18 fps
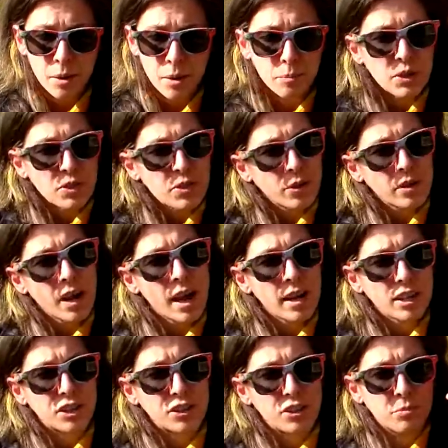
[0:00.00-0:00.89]
But they're
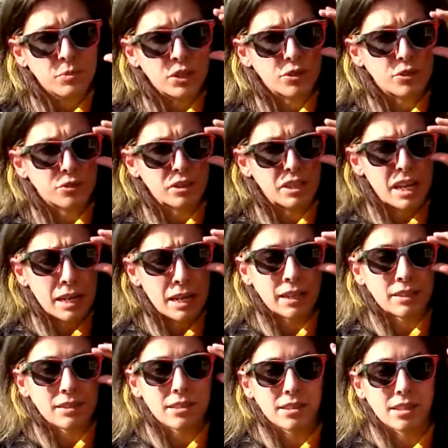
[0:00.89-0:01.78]
not a
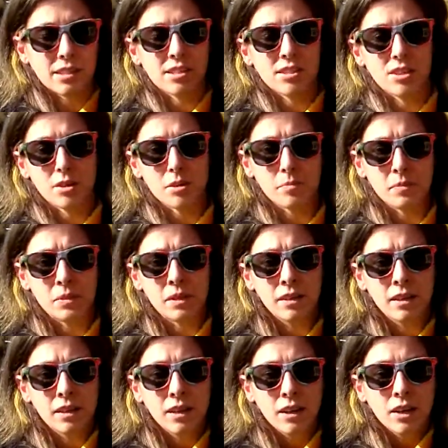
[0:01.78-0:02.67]
human-created system.
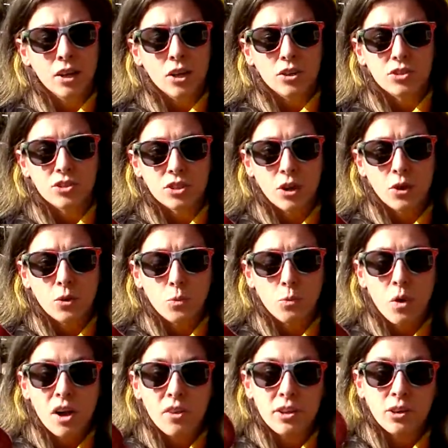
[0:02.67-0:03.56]
So
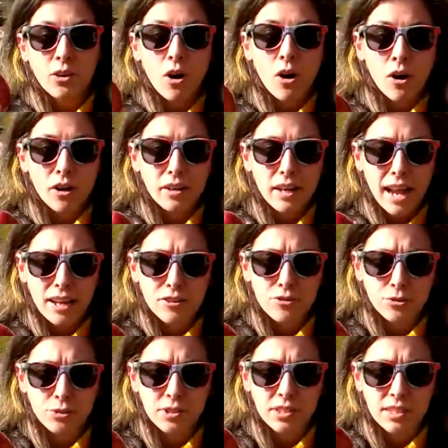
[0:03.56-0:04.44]
while there are
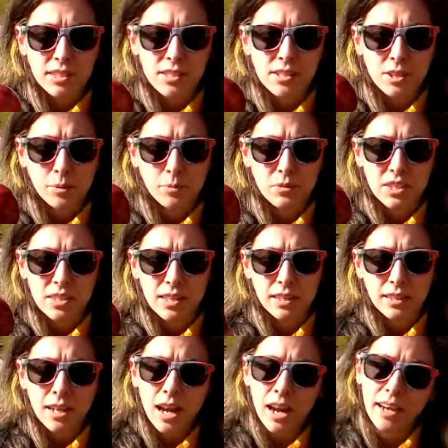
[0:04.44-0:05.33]
natural systems
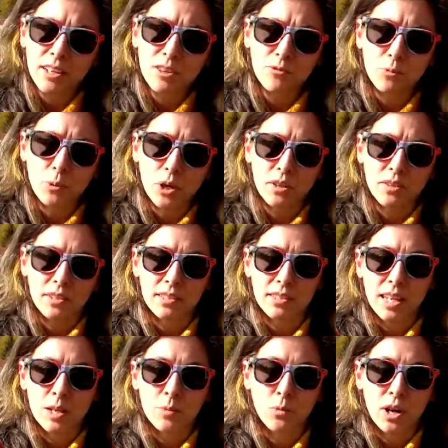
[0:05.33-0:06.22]
that kind of work the
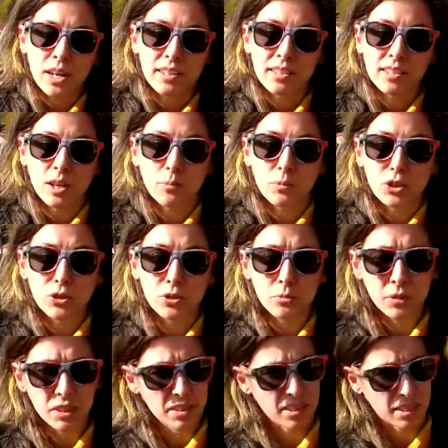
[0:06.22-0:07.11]
same way some
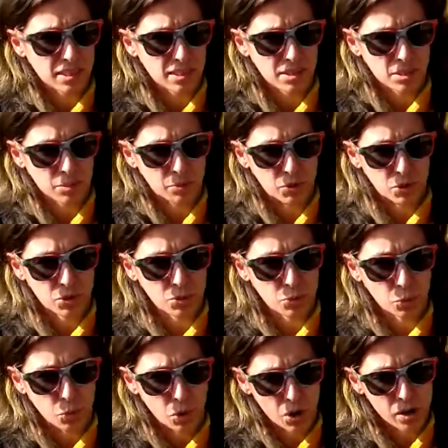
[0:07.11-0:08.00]
human systems
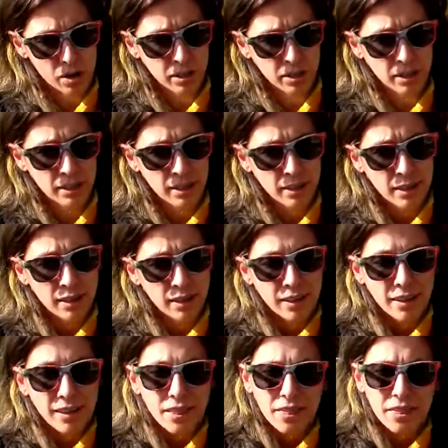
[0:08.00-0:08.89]
work,
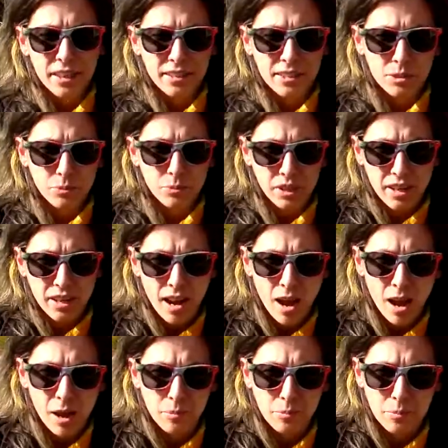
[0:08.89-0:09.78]
this would
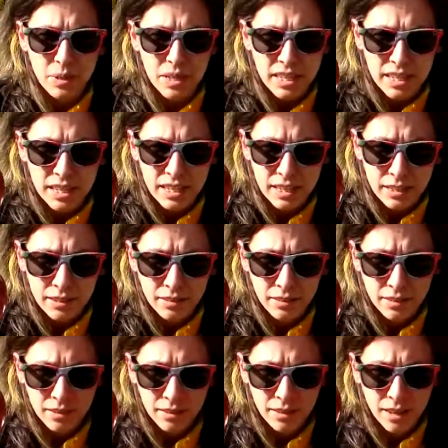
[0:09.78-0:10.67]
not be
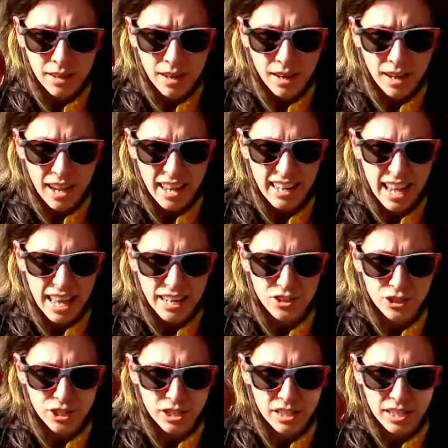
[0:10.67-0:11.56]
an
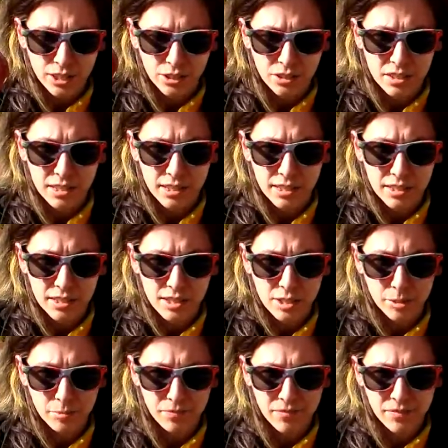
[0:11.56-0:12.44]
engineered
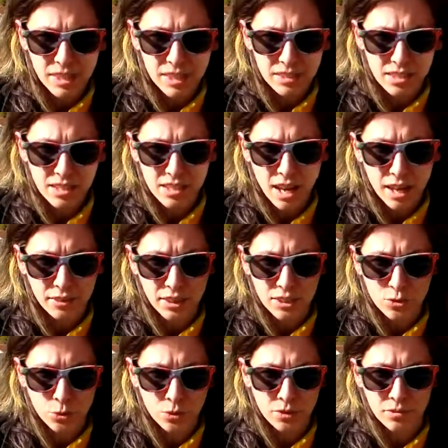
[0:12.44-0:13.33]
system. This is not the
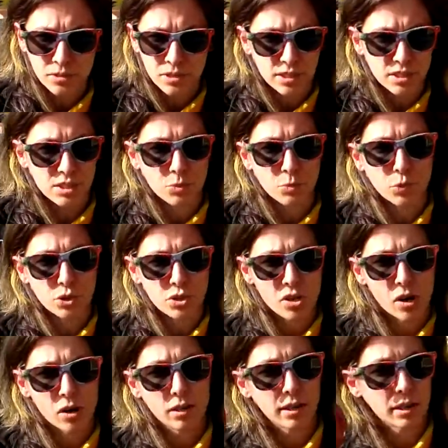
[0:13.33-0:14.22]
sort of system we're
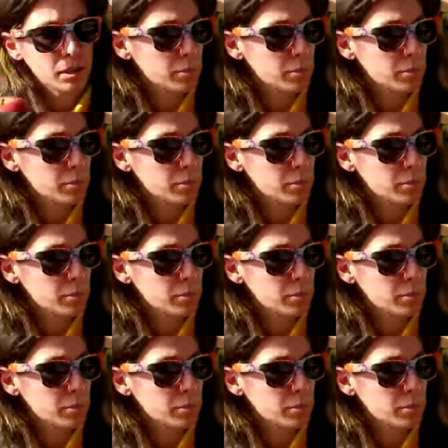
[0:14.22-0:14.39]
talking